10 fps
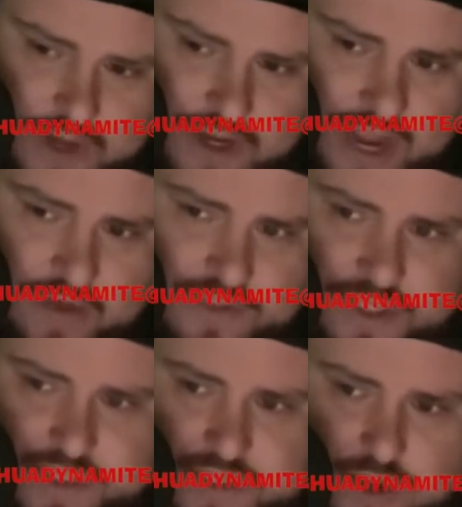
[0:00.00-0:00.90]
announce it
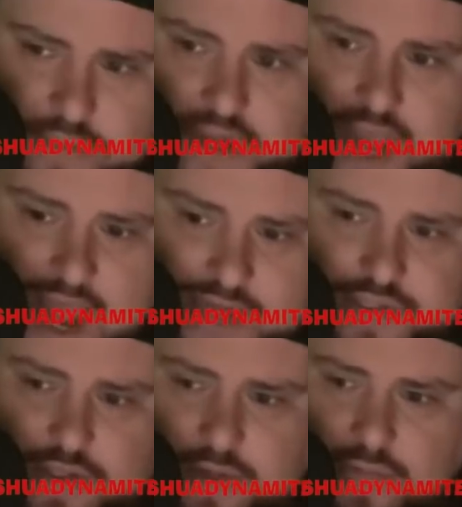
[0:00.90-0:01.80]
because nobody
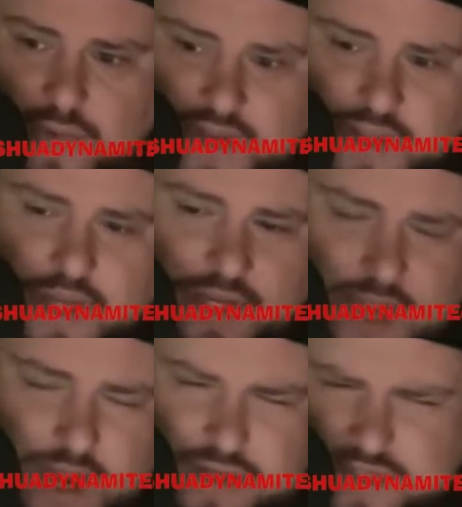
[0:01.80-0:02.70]
actually really
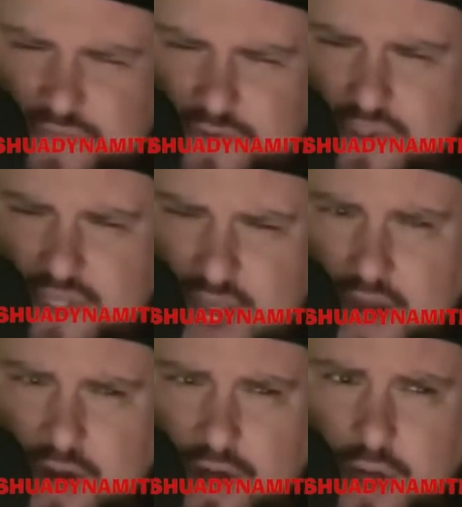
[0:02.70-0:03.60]
cares if you stay
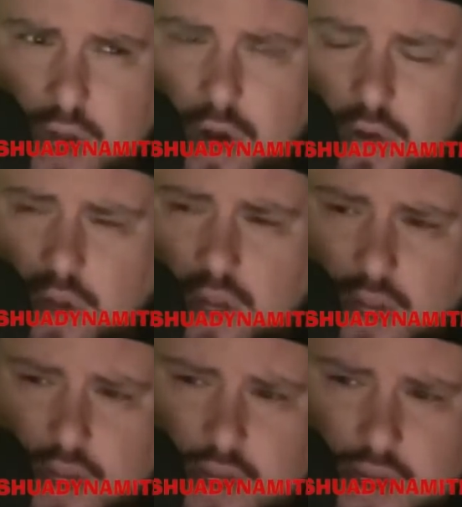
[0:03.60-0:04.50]
or go.
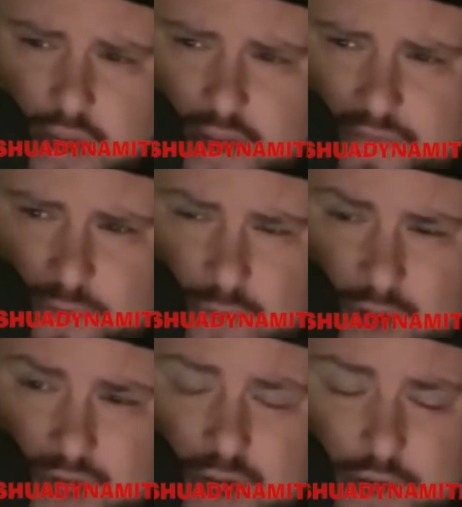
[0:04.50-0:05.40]
If you want
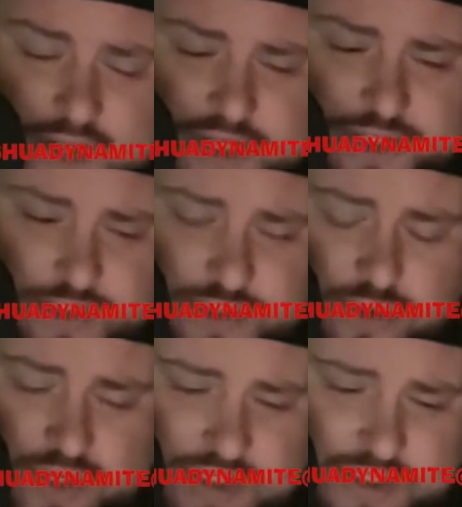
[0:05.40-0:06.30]
to go, that's your
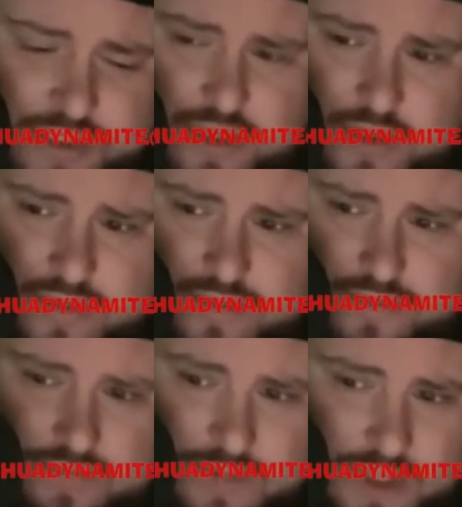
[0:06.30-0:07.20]
choice. So you
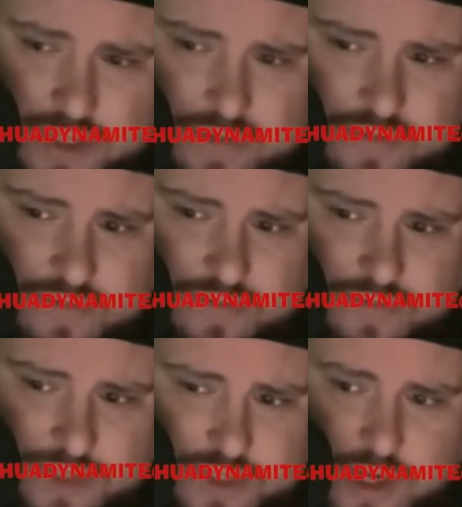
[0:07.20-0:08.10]
don't,
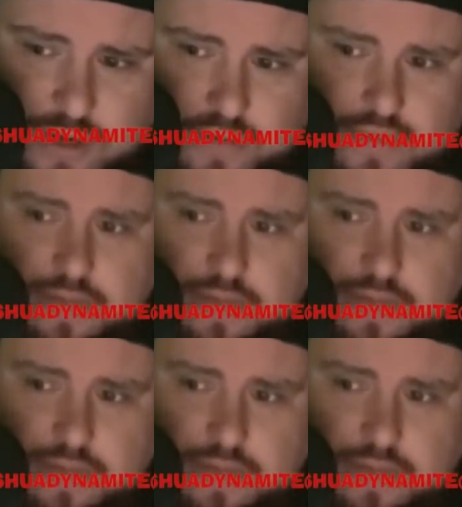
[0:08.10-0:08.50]
just go.